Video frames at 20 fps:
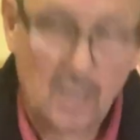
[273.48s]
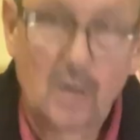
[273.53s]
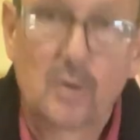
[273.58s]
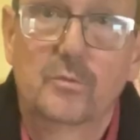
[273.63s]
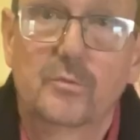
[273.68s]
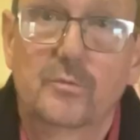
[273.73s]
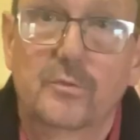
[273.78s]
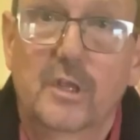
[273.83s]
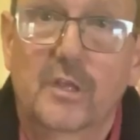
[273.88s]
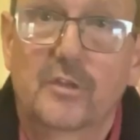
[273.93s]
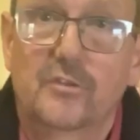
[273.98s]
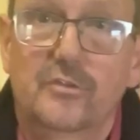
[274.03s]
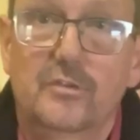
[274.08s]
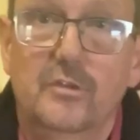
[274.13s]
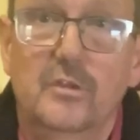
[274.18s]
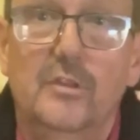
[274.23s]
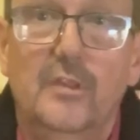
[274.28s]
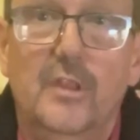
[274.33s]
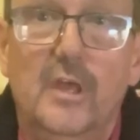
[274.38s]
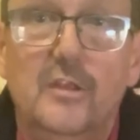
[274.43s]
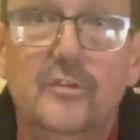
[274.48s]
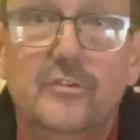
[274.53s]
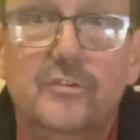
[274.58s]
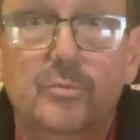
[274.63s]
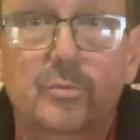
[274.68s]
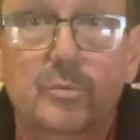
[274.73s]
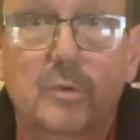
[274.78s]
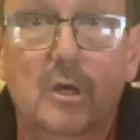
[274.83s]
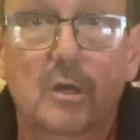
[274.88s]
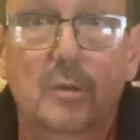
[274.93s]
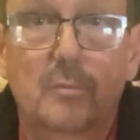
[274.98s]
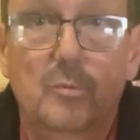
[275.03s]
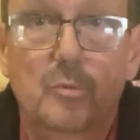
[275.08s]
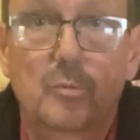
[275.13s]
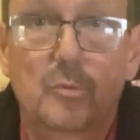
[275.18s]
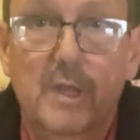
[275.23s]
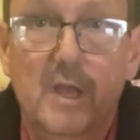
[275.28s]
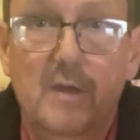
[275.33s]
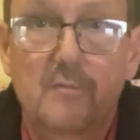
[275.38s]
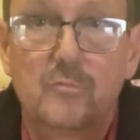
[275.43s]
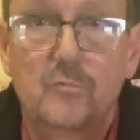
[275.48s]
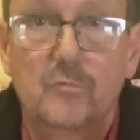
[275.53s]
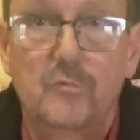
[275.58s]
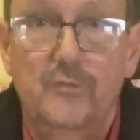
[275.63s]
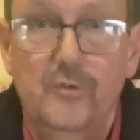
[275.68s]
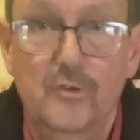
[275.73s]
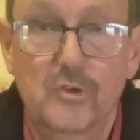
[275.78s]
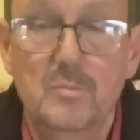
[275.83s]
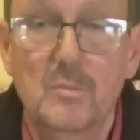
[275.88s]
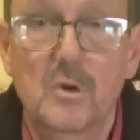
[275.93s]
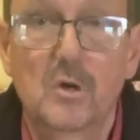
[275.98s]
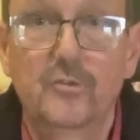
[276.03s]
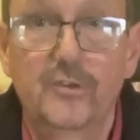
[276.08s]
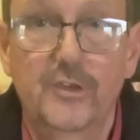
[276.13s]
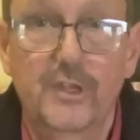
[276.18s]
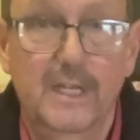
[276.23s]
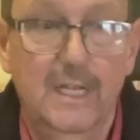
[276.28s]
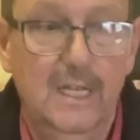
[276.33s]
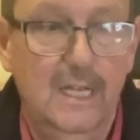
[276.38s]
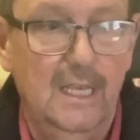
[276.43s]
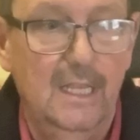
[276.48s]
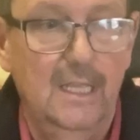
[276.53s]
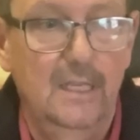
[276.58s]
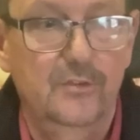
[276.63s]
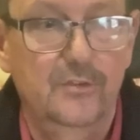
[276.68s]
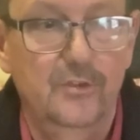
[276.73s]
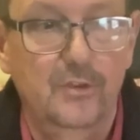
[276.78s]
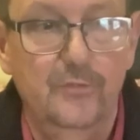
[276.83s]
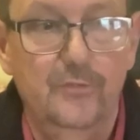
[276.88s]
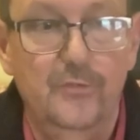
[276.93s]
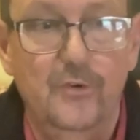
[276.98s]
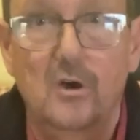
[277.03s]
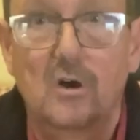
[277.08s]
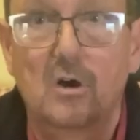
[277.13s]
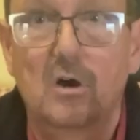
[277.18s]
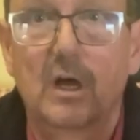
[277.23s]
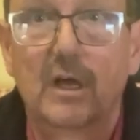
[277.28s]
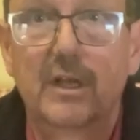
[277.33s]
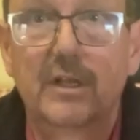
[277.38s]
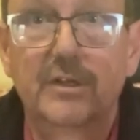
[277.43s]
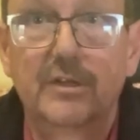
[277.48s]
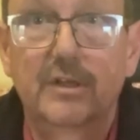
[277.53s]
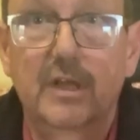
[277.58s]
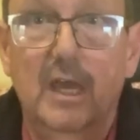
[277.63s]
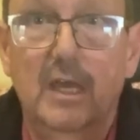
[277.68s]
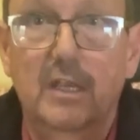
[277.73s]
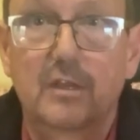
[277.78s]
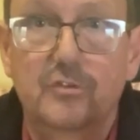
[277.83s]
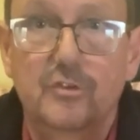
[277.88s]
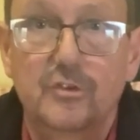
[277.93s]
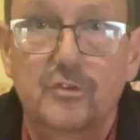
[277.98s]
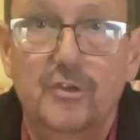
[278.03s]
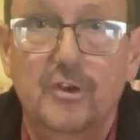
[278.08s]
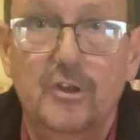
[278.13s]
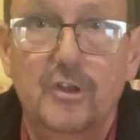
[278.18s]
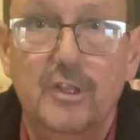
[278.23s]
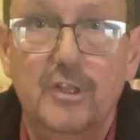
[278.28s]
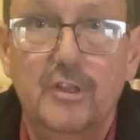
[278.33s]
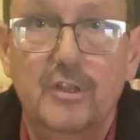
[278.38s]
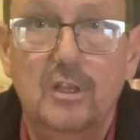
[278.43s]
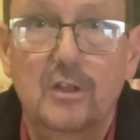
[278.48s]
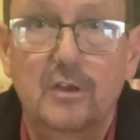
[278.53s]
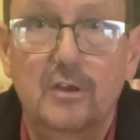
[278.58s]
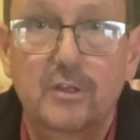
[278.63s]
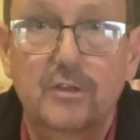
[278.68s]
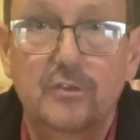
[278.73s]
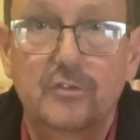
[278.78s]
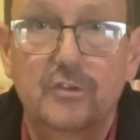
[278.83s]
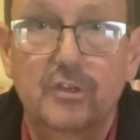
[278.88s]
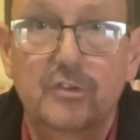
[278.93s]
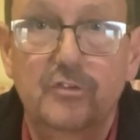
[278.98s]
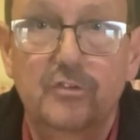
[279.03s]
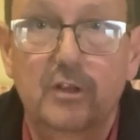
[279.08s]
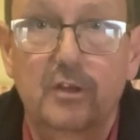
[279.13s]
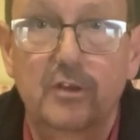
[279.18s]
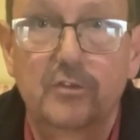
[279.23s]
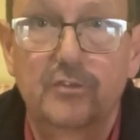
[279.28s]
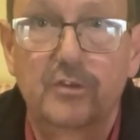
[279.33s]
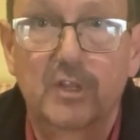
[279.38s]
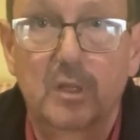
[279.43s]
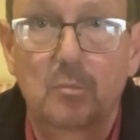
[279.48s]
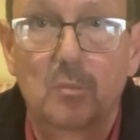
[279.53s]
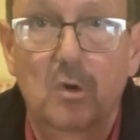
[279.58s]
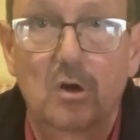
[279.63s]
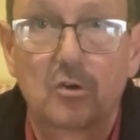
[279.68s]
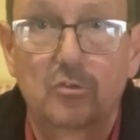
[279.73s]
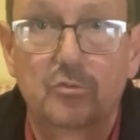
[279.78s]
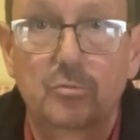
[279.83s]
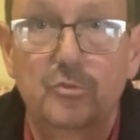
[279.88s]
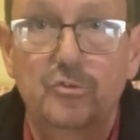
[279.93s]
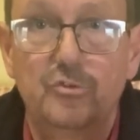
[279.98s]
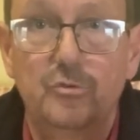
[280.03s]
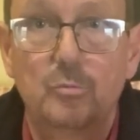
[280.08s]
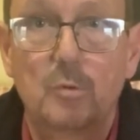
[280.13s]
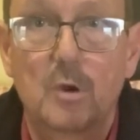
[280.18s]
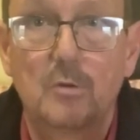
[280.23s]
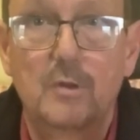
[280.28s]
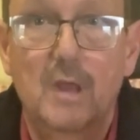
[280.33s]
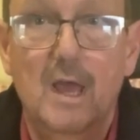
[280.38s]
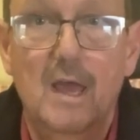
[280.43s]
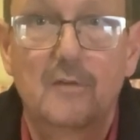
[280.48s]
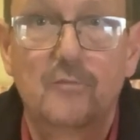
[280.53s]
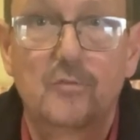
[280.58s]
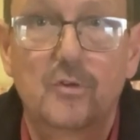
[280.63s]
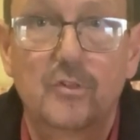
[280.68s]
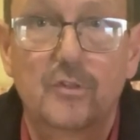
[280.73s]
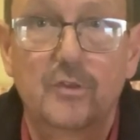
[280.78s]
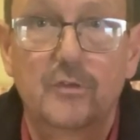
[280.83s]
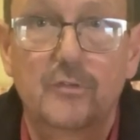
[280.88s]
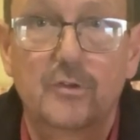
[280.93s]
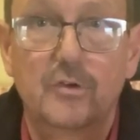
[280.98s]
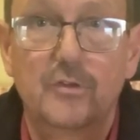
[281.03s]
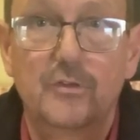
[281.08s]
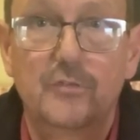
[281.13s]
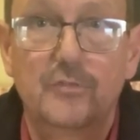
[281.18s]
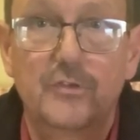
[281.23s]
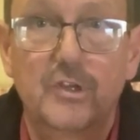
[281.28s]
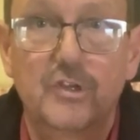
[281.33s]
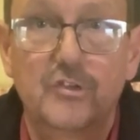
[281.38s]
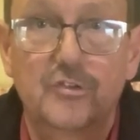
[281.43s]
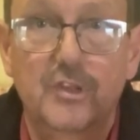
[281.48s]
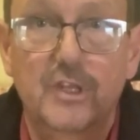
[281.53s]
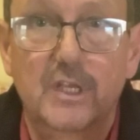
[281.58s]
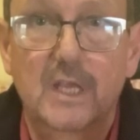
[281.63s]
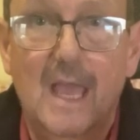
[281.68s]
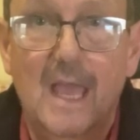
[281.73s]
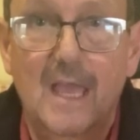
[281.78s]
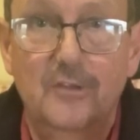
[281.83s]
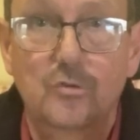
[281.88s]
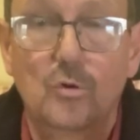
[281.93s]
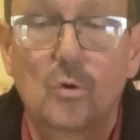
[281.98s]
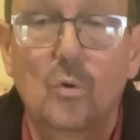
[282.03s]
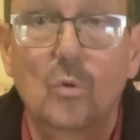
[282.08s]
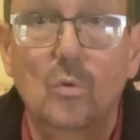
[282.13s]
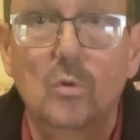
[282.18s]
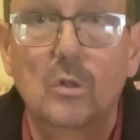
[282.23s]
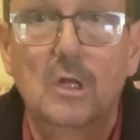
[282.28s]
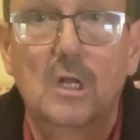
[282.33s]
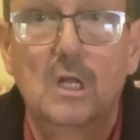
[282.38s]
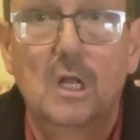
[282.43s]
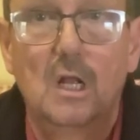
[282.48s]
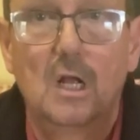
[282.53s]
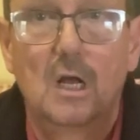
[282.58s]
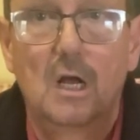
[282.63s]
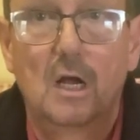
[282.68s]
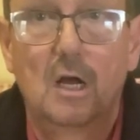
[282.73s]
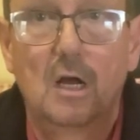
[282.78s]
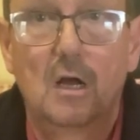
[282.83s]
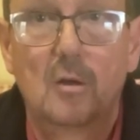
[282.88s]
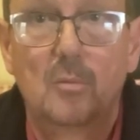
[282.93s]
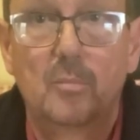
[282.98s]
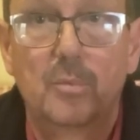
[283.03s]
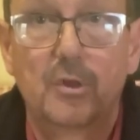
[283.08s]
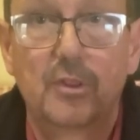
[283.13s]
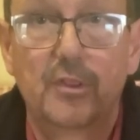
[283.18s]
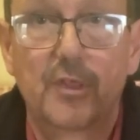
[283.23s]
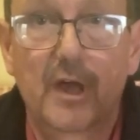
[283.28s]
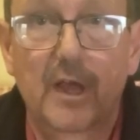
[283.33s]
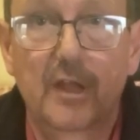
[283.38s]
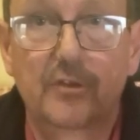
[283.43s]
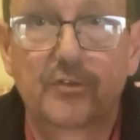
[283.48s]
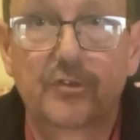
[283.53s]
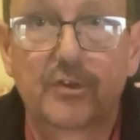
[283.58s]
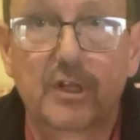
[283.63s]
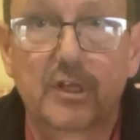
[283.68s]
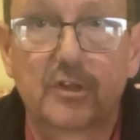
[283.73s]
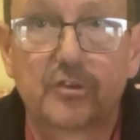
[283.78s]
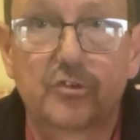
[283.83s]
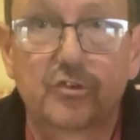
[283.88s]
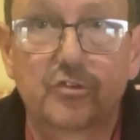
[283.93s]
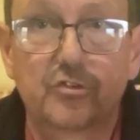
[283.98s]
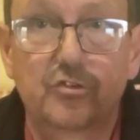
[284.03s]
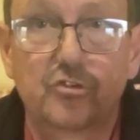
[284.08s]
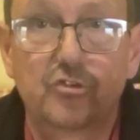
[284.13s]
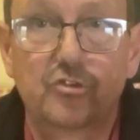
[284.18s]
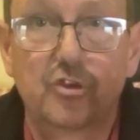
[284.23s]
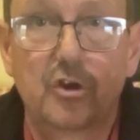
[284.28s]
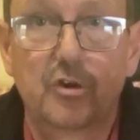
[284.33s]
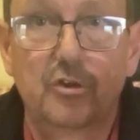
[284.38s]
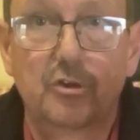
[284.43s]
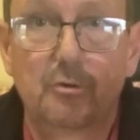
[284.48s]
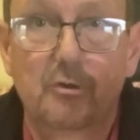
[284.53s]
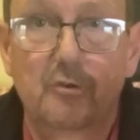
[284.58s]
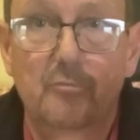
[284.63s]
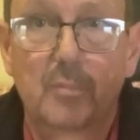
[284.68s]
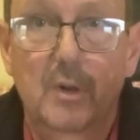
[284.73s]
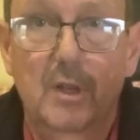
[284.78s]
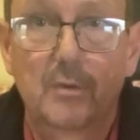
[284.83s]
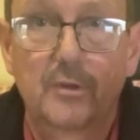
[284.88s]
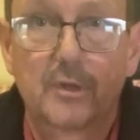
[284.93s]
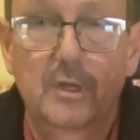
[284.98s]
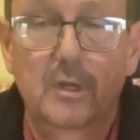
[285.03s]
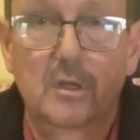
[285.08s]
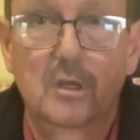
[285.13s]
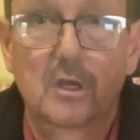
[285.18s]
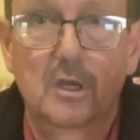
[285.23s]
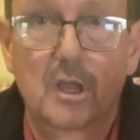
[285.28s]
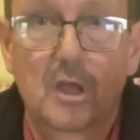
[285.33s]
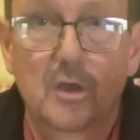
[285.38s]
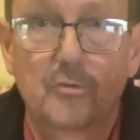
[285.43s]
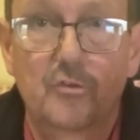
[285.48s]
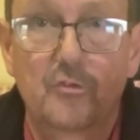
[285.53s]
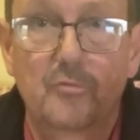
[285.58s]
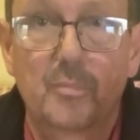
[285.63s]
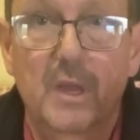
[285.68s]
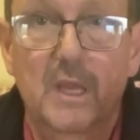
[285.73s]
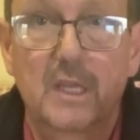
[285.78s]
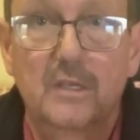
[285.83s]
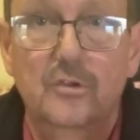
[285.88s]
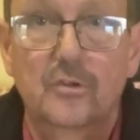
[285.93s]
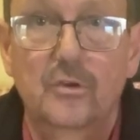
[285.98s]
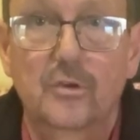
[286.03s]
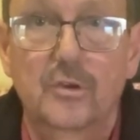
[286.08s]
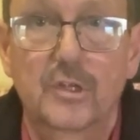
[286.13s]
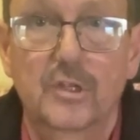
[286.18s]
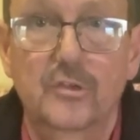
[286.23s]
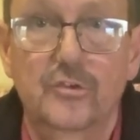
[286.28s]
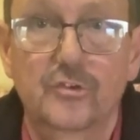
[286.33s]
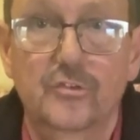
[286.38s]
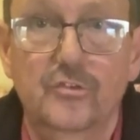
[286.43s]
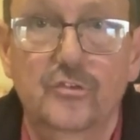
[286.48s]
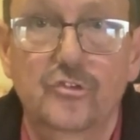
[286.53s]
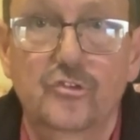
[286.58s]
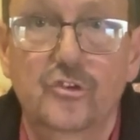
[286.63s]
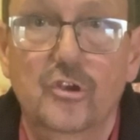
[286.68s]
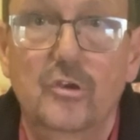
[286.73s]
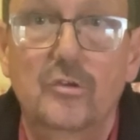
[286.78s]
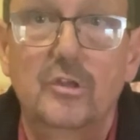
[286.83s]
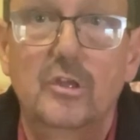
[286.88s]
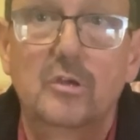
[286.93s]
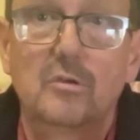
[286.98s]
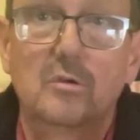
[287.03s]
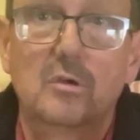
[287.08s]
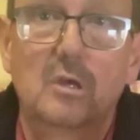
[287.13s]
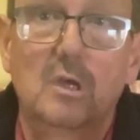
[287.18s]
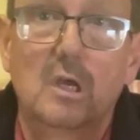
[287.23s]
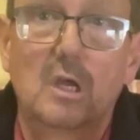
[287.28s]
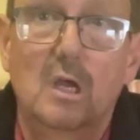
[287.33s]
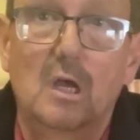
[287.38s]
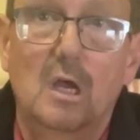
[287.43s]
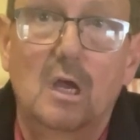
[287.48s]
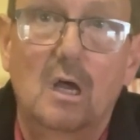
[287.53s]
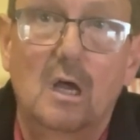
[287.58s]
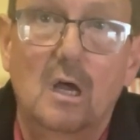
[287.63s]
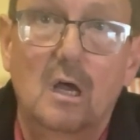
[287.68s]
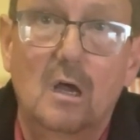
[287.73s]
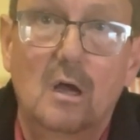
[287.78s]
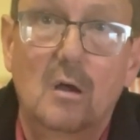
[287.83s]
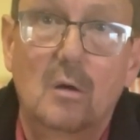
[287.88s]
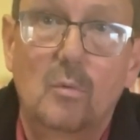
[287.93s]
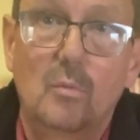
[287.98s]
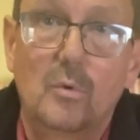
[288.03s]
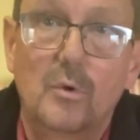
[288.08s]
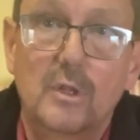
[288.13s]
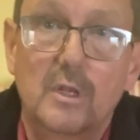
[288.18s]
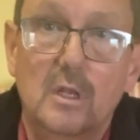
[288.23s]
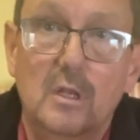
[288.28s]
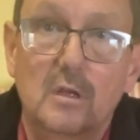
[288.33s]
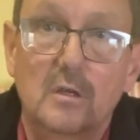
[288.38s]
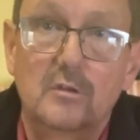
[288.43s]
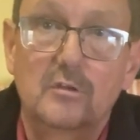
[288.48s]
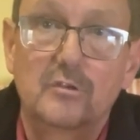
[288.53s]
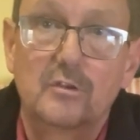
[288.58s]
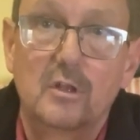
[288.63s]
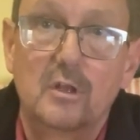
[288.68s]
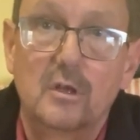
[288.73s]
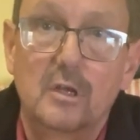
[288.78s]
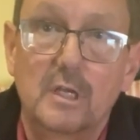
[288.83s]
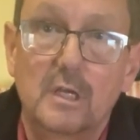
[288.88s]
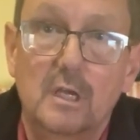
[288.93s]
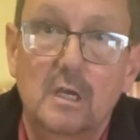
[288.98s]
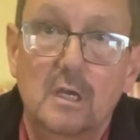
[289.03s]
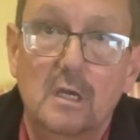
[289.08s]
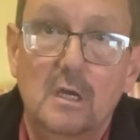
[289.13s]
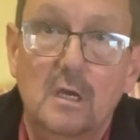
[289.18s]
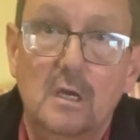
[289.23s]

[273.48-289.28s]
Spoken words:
we've only moulded it in clear so far, and you can, as I turn it in the light, you can see slight sink marks, which you won't have on the finished thing at all. But that's it, just to show you. I've blown a coat of paint on it just to show you what it looks like